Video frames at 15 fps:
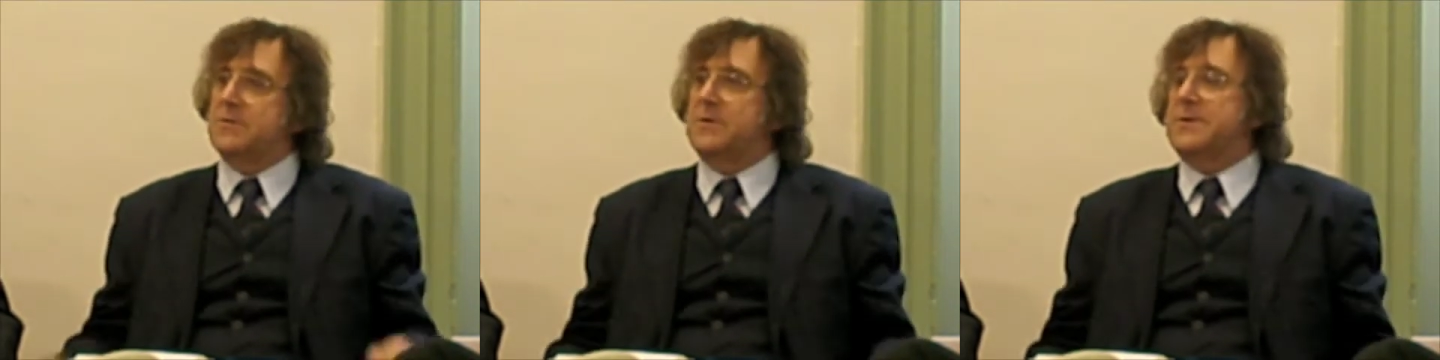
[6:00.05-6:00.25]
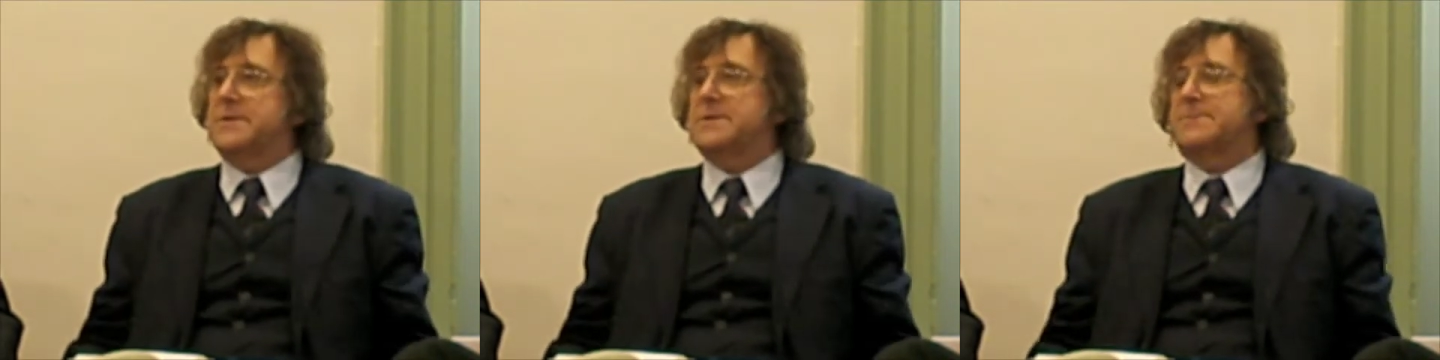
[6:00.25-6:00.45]

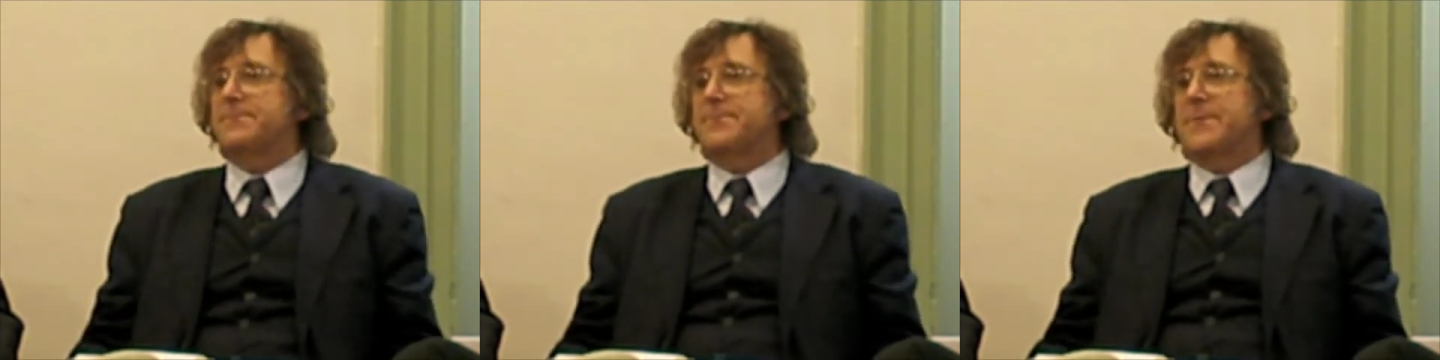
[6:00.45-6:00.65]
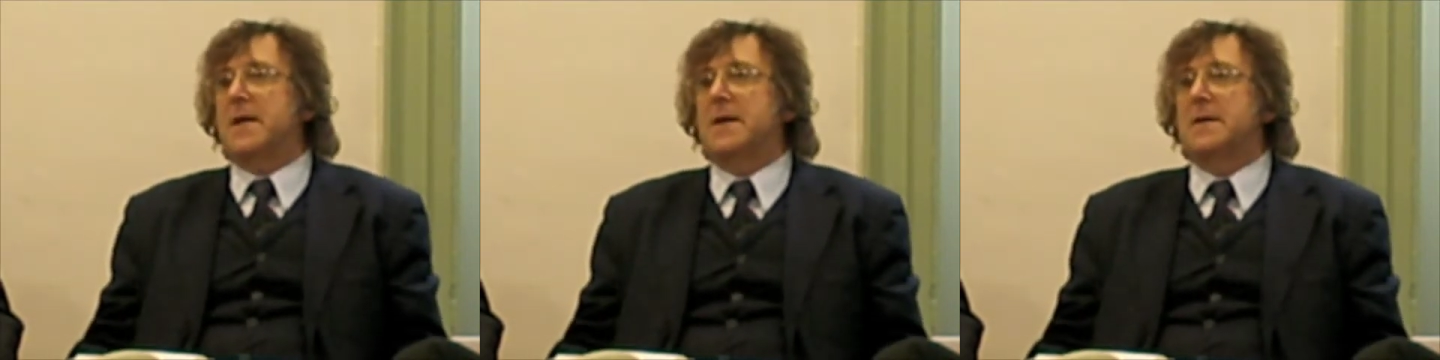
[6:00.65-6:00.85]
to all this.
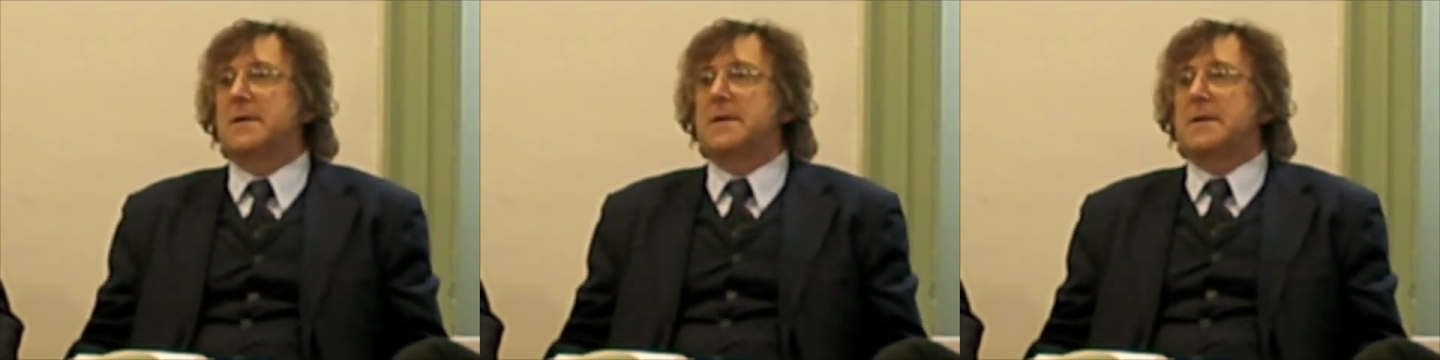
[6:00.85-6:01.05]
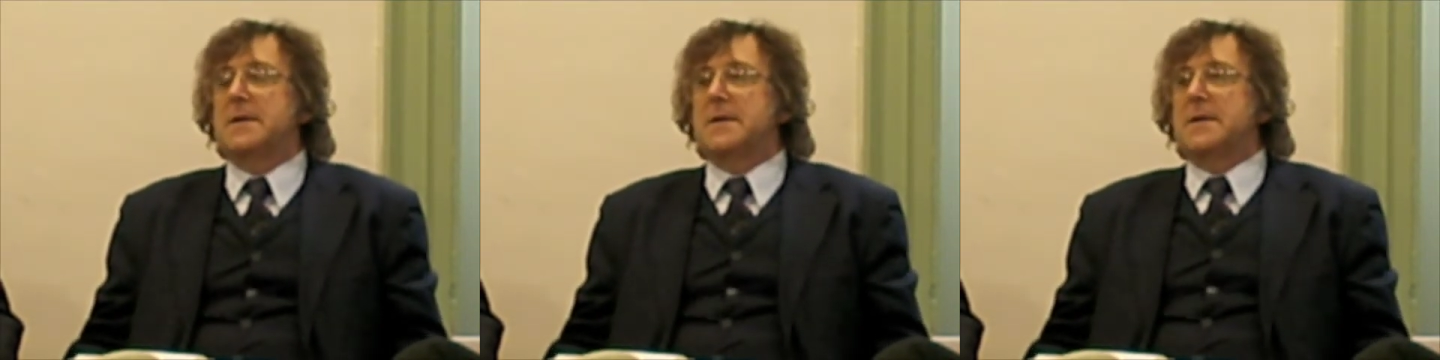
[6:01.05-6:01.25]

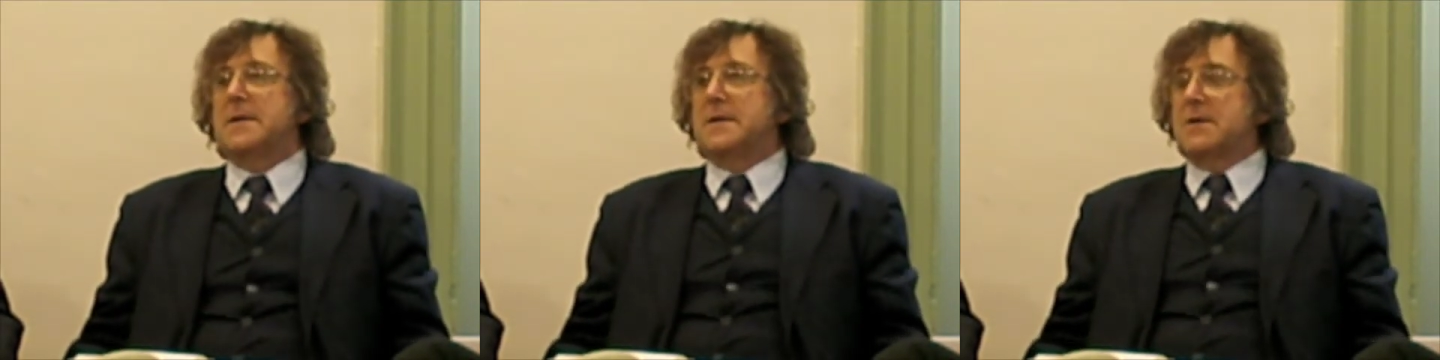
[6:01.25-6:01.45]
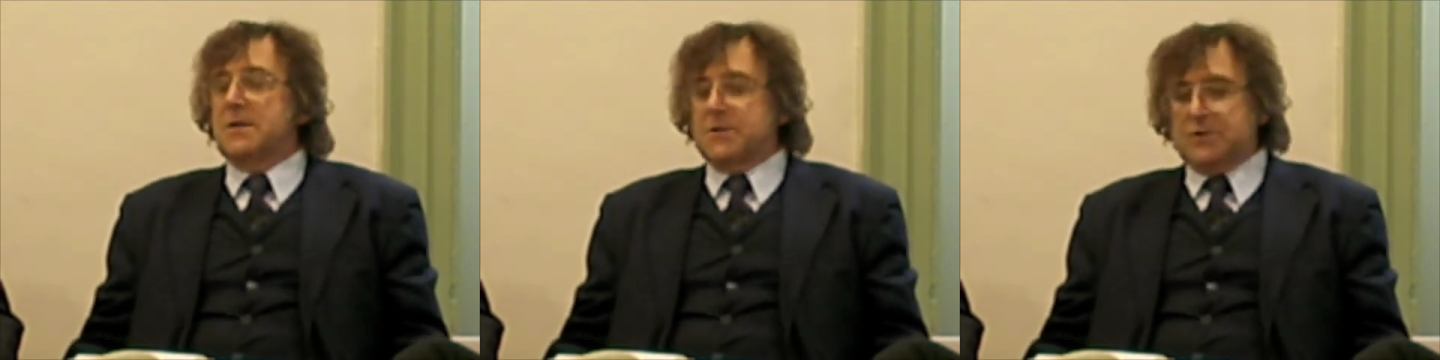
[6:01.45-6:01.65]

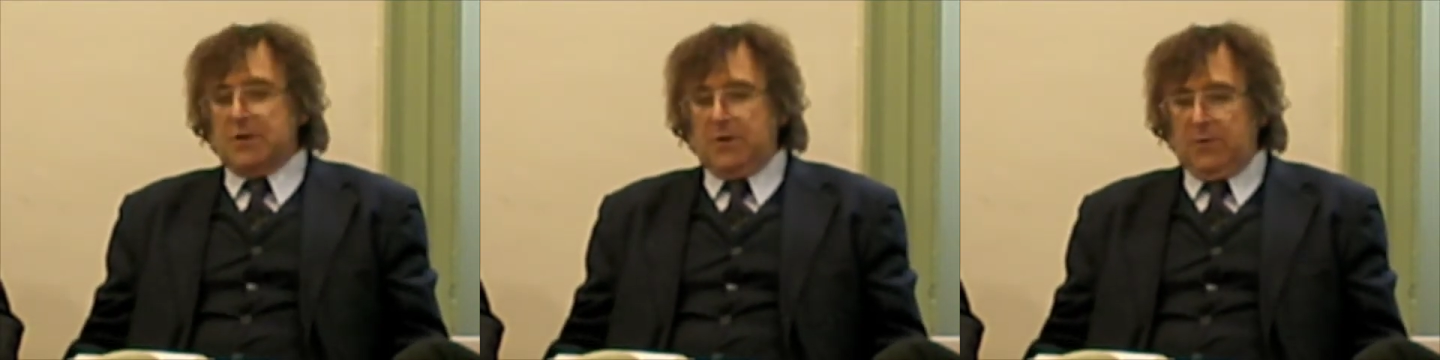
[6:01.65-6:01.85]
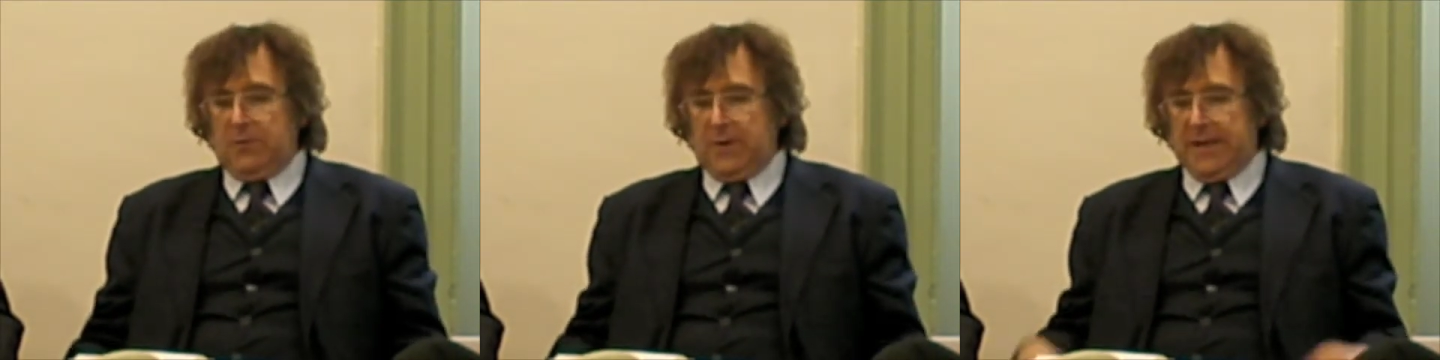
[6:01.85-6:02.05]

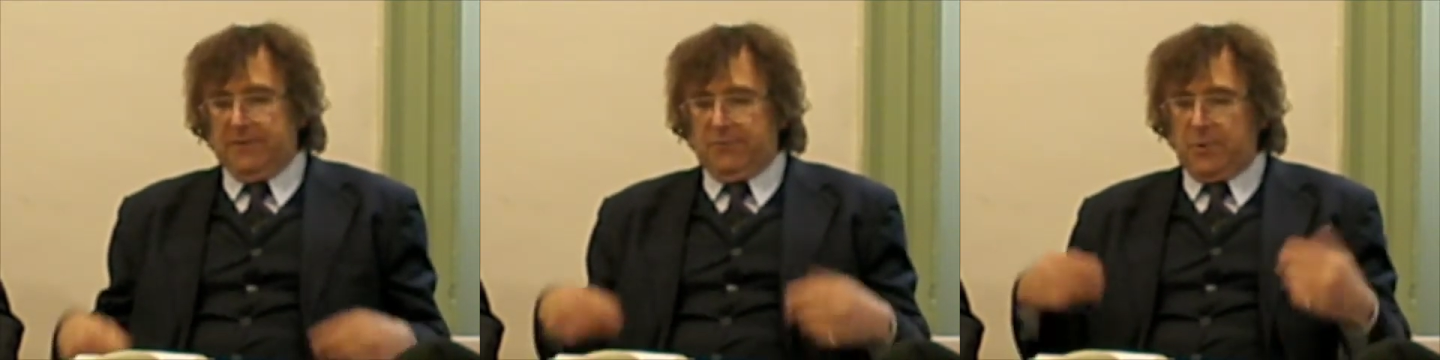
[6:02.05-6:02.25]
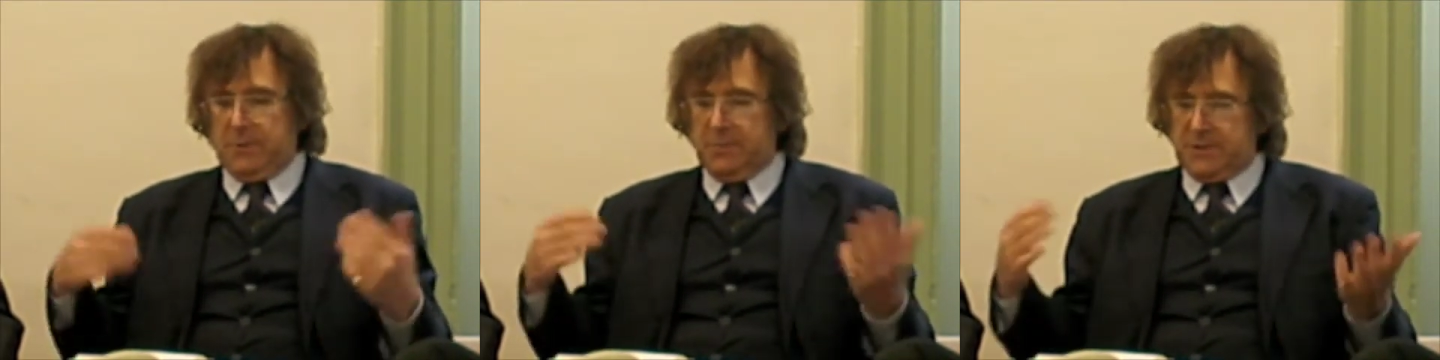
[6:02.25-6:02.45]
So
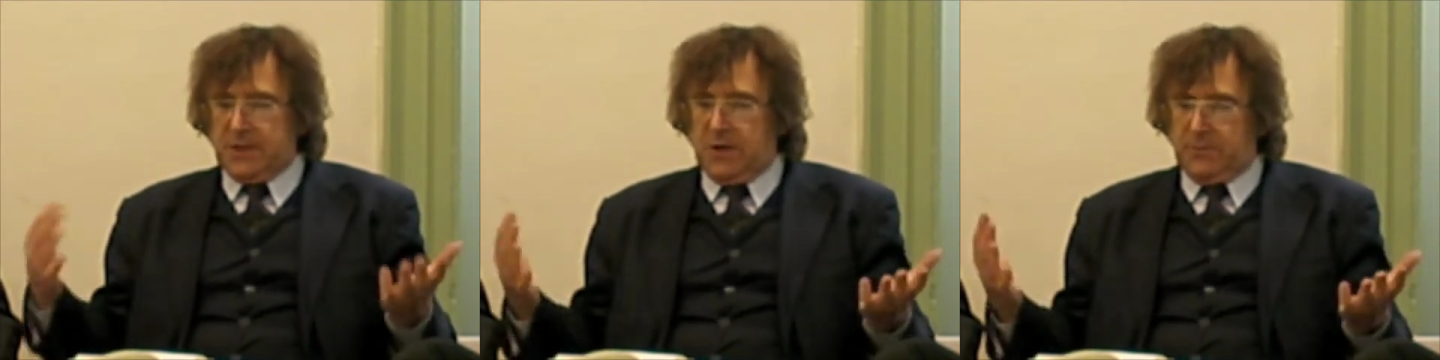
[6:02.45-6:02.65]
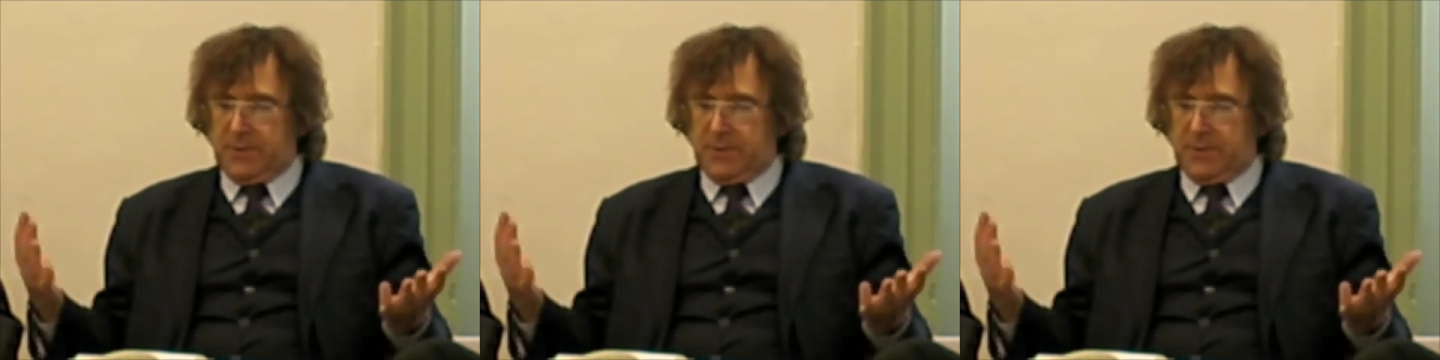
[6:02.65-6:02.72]
if we were